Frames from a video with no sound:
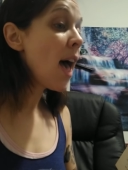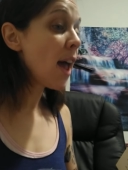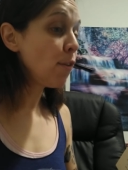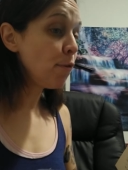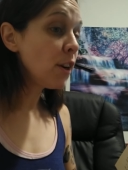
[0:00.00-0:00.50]

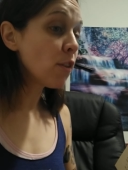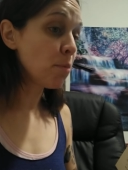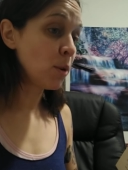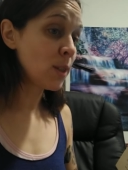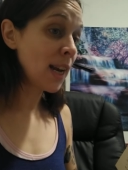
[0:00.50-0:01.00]
and fear
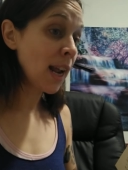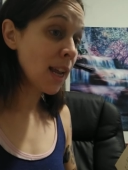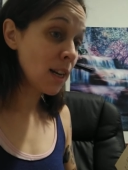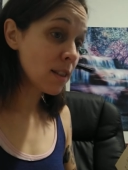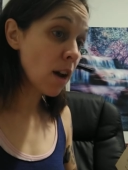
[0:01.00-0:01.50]
of Mossadegh
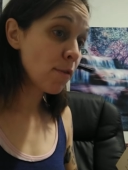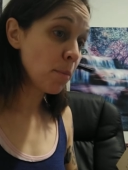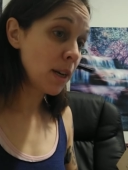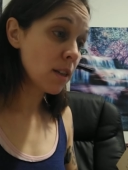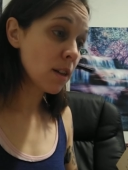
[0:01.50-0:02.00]
and his
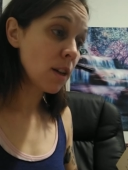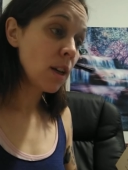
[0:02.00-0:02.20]
government.